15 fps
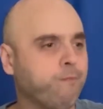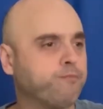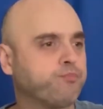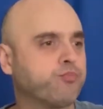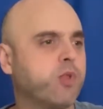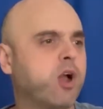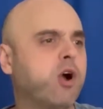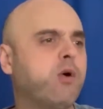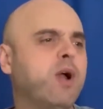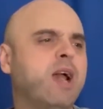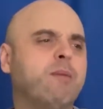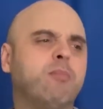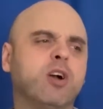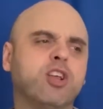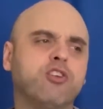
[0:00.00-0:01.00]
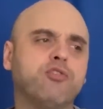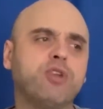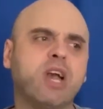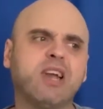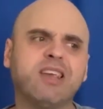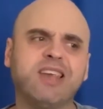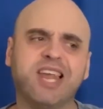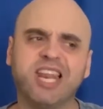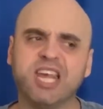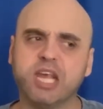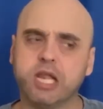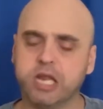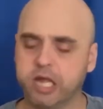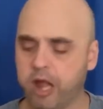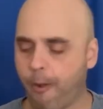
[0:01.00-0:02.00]
No, Emma, you're not getting
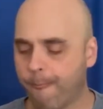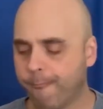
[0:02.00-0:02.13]
any.